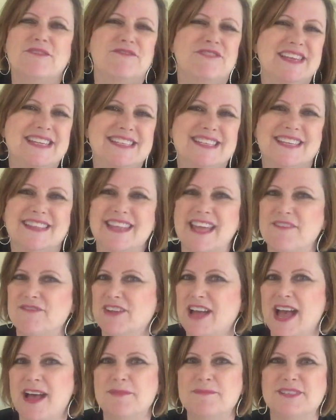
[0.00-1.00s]
to visit, they've
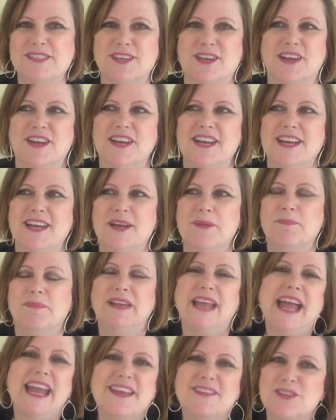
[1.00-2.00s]
come to
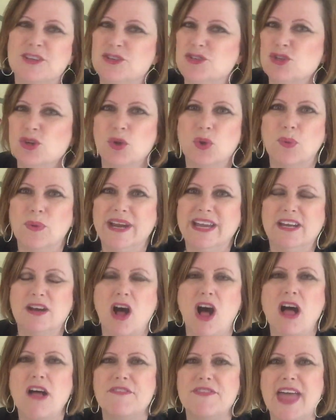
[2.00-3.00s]
play in the jewelry, and
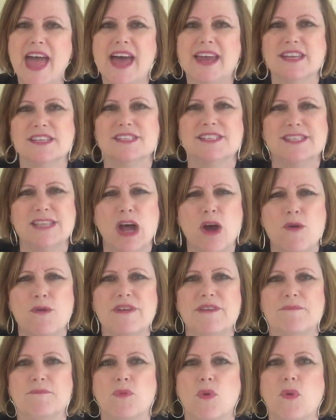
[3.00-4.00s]
all that is so
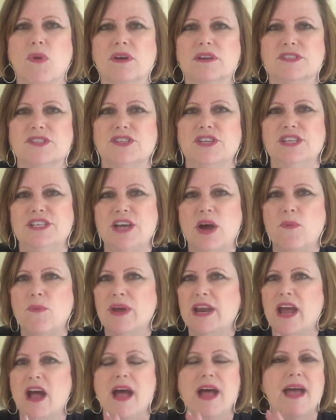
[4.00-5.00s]
important. So you don't
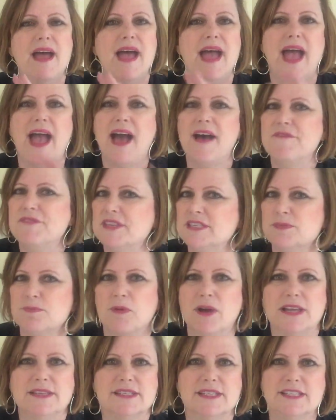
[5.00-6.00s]
want to have this
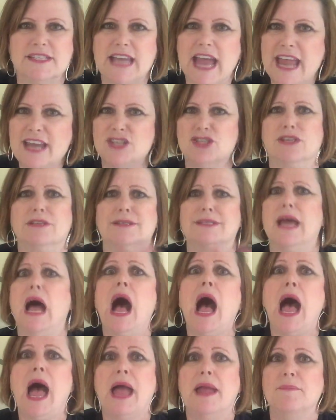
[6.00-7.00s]
presentation
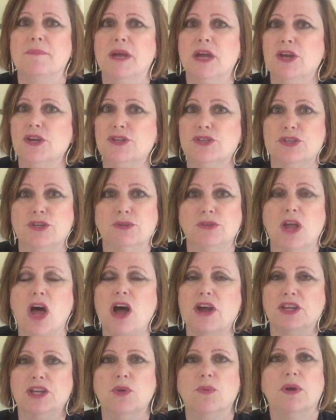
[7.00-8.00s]
time too
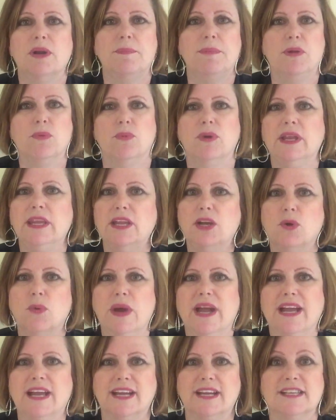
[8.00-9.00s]
long. You want to be really
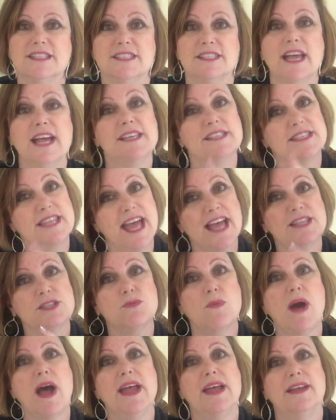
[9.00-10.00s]
quick and concise. That's
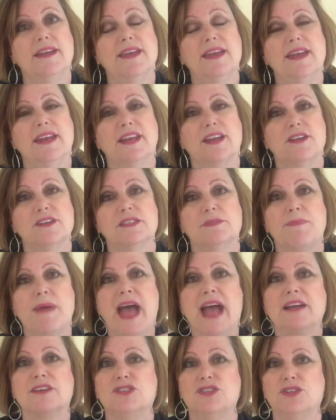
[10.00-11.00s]
why, again, it goes
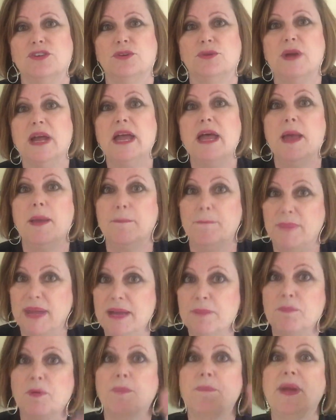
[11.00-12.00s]
back to
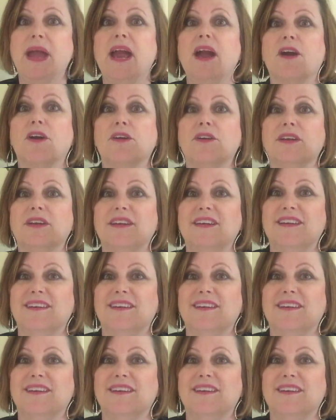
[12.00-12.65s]
being prepared